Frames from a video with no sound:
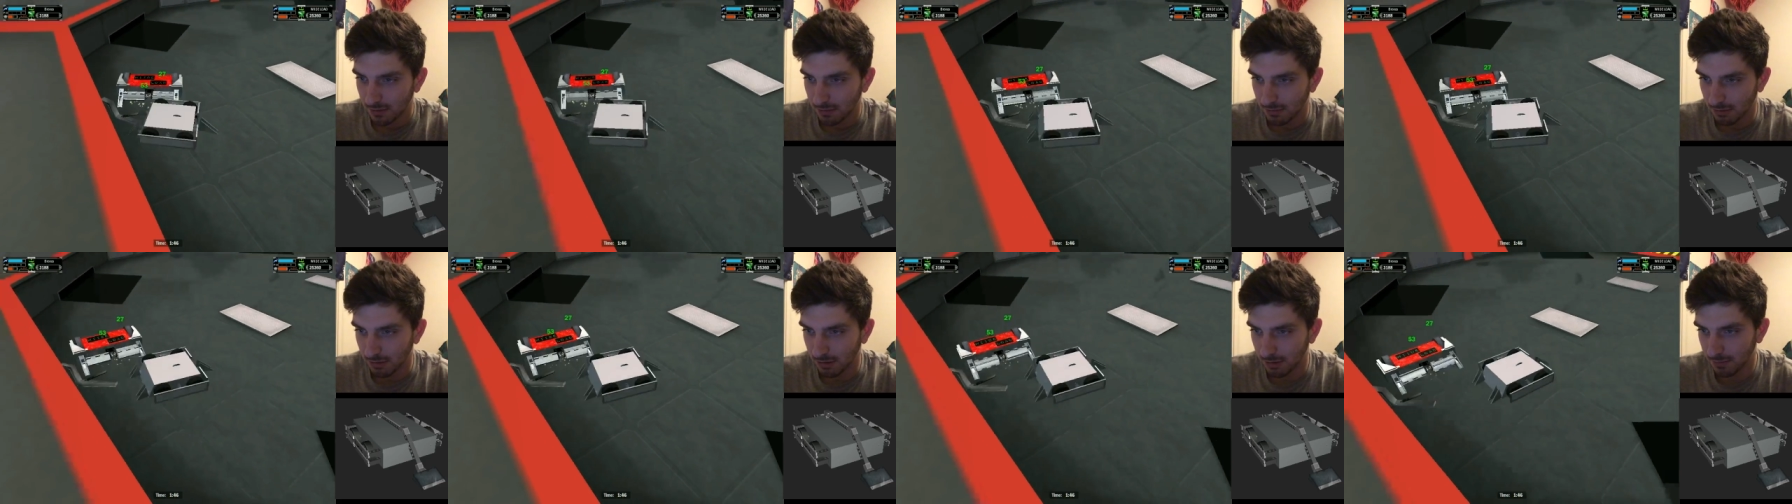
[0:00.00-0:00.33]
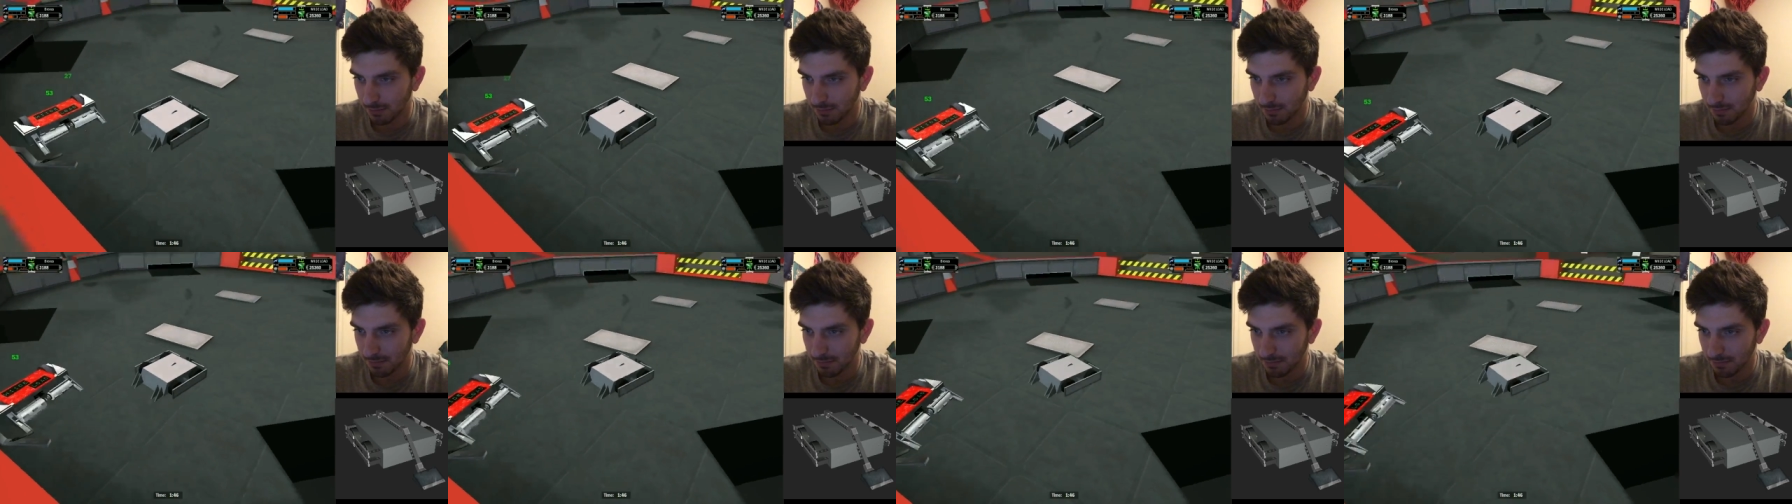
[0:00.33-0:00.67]
Well,
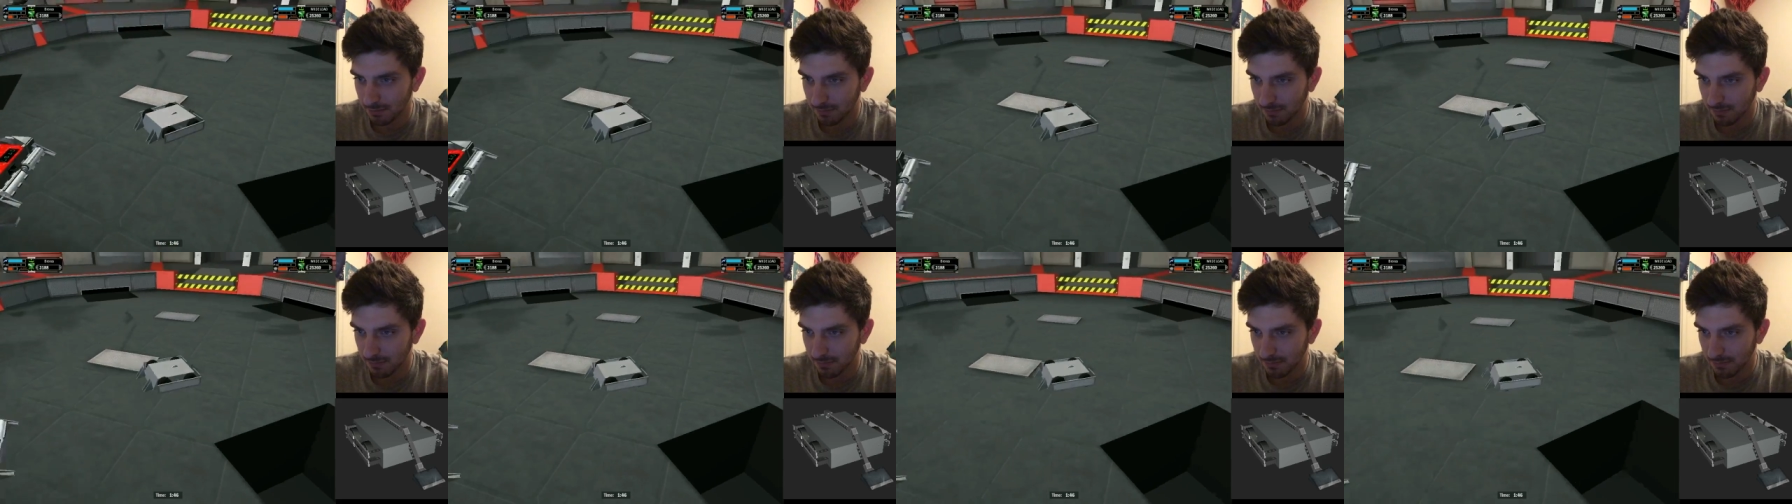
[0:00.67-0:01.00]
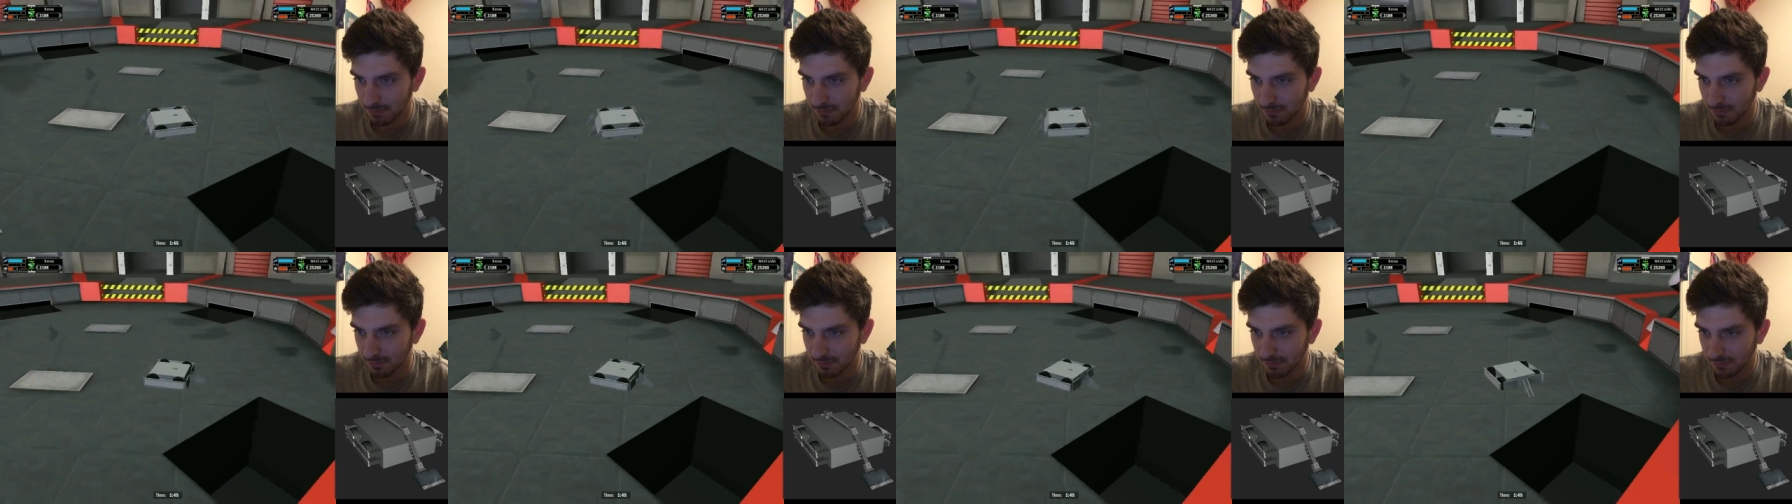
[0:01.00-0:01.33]

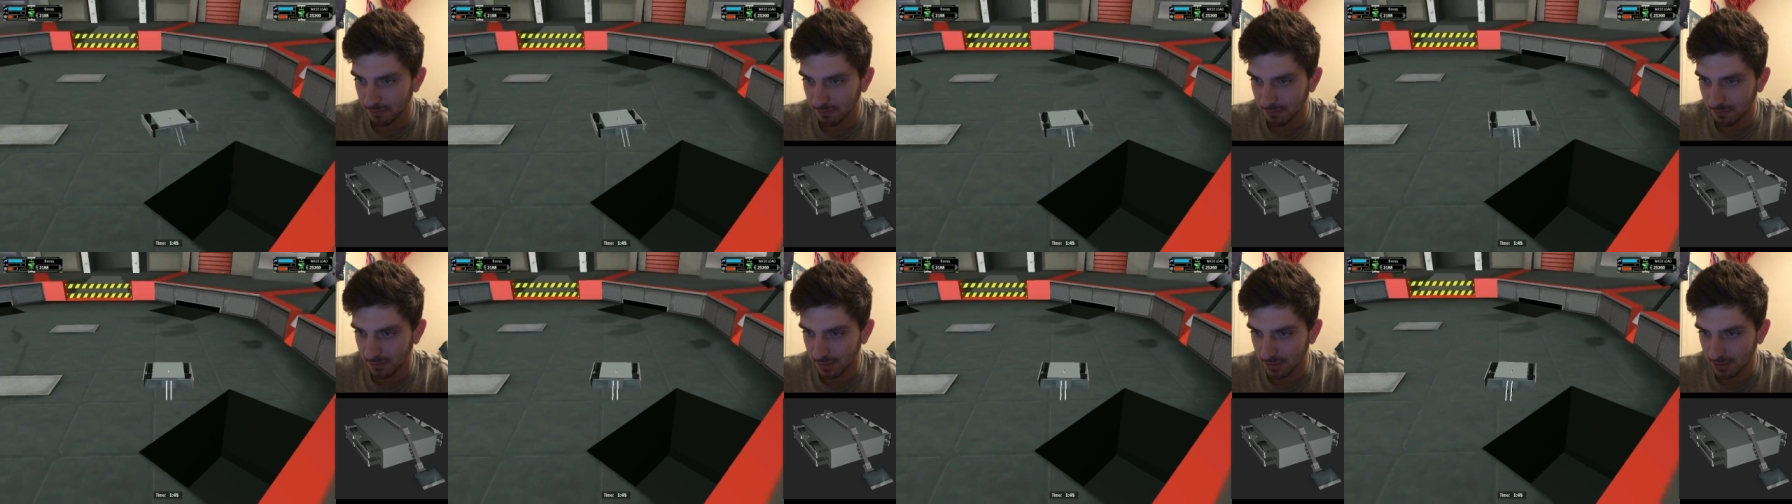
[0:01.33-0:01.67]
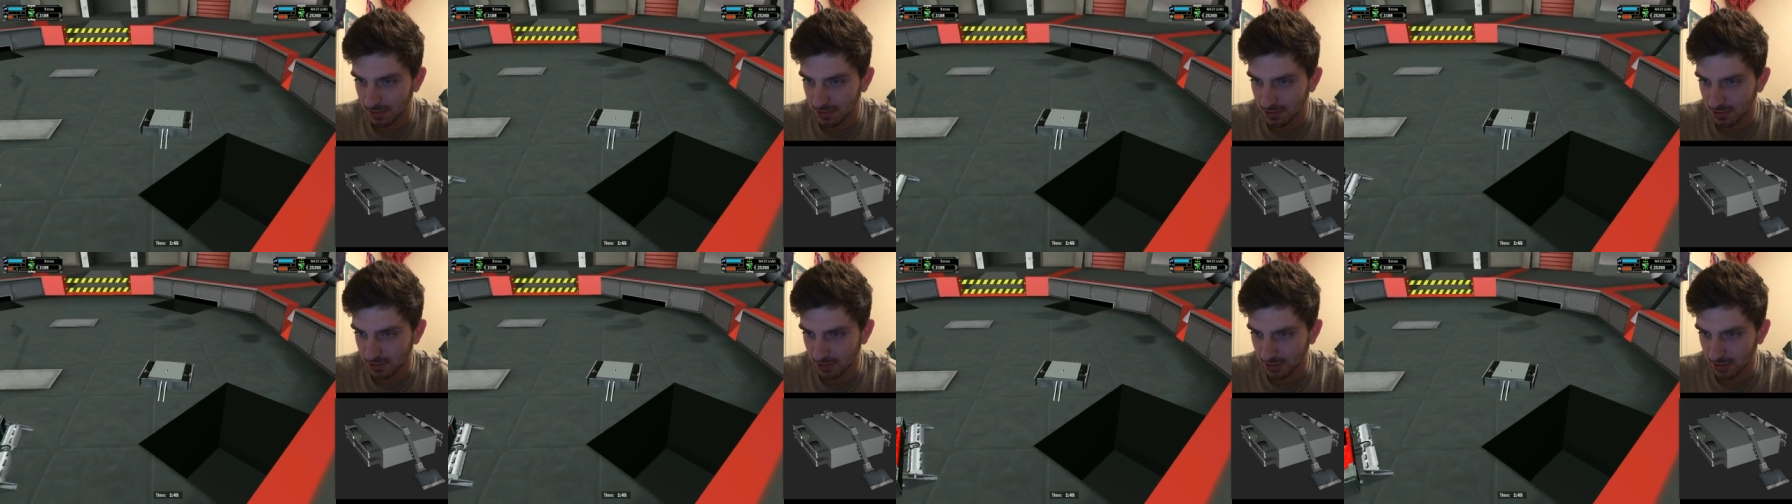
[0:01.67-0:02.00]

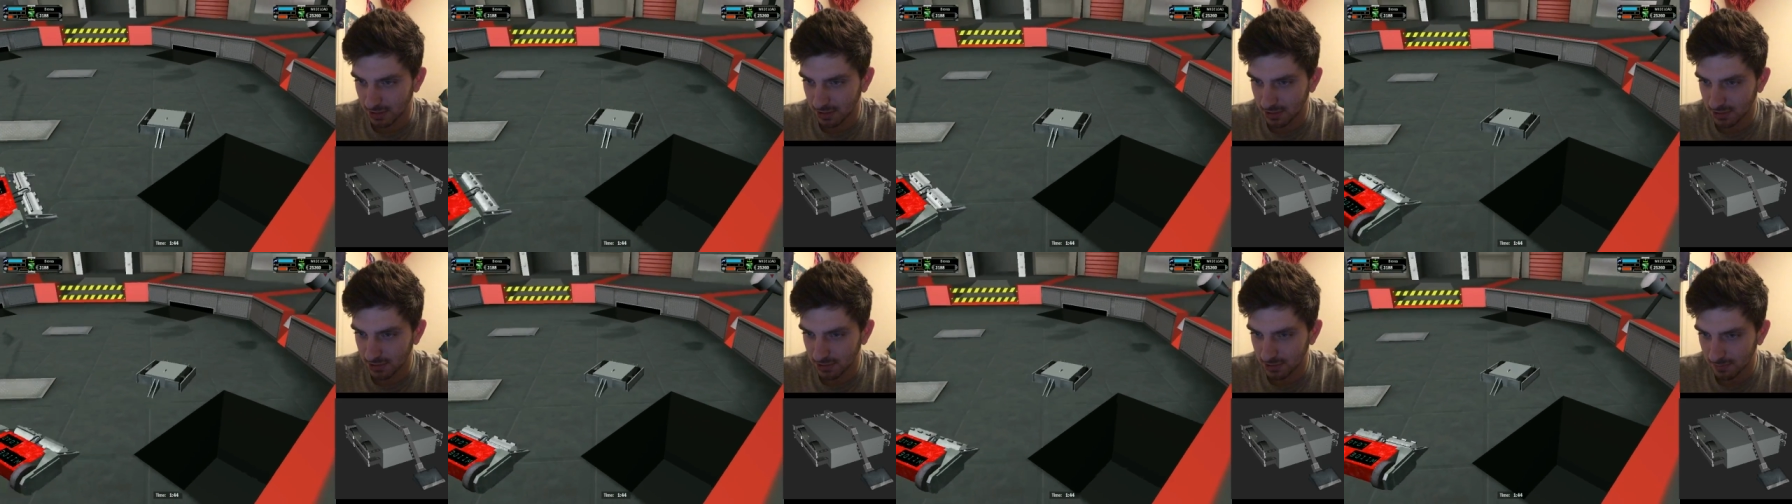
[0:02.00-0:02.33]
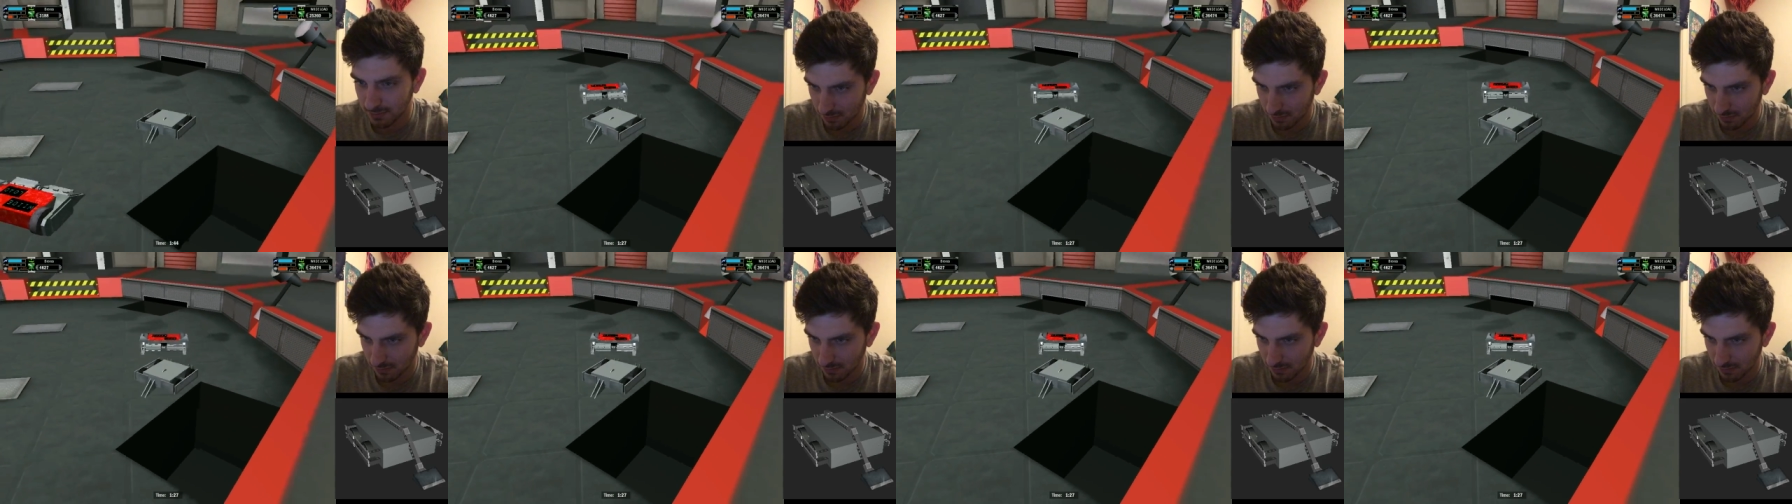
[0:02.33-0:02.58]
this sucks.